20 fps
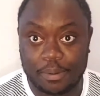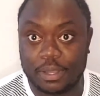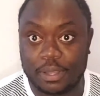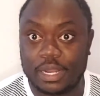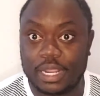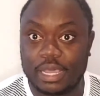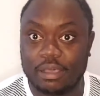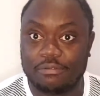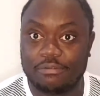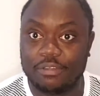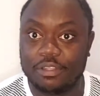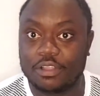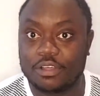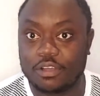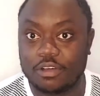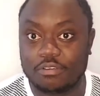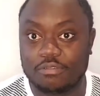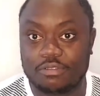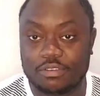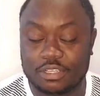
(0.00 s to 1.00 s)
but I feel
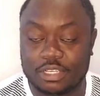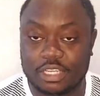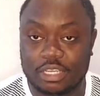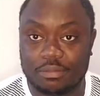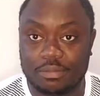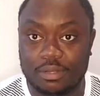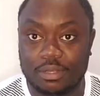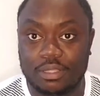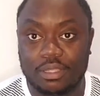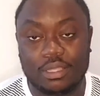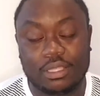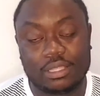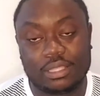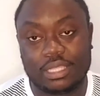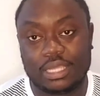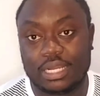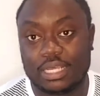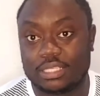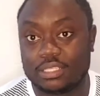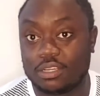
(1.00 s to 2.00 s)
comfortable.
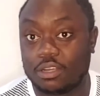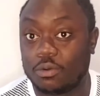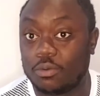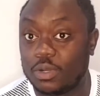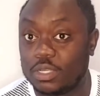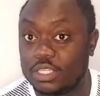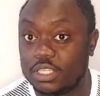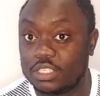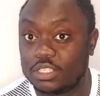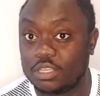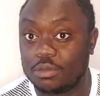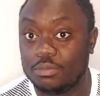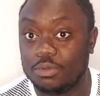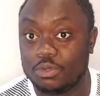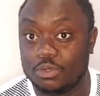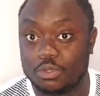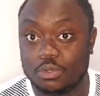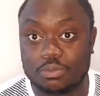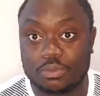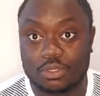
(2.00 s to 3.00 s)
Then I start watching some
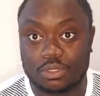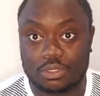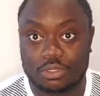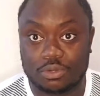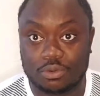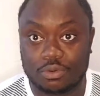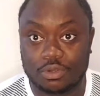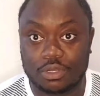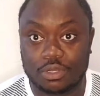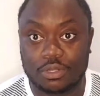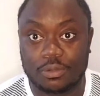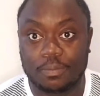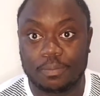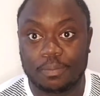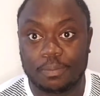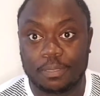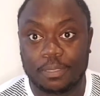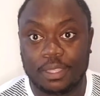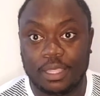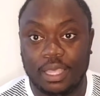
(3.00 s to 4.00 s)
YouTube tutorial.
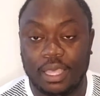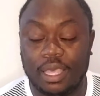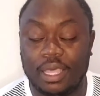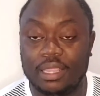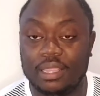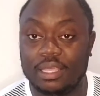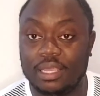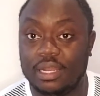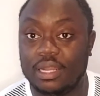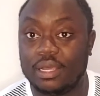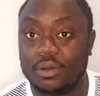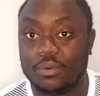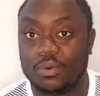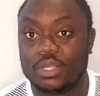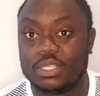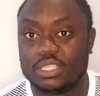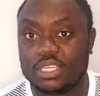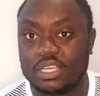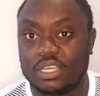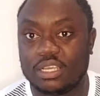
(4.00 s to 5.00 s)
And then I
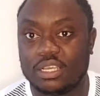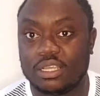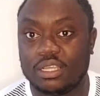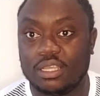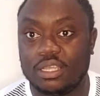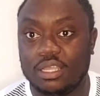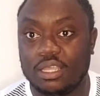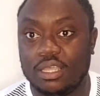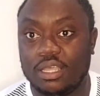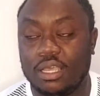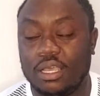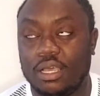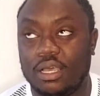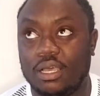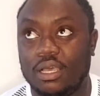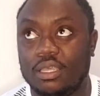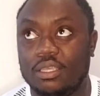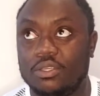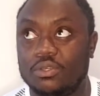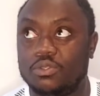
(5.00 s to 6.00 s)
watch a
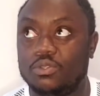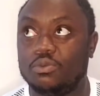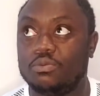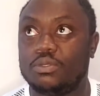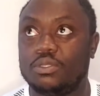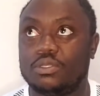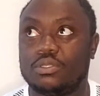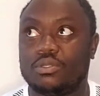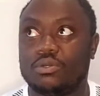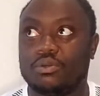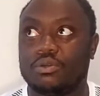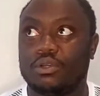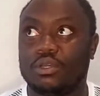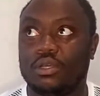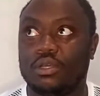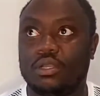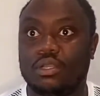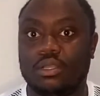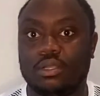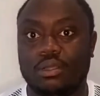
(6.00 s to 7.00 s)
YouTube
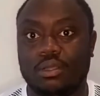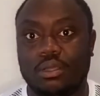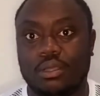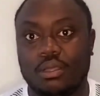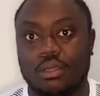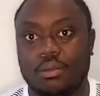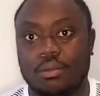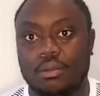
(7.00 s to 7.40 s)
tutorial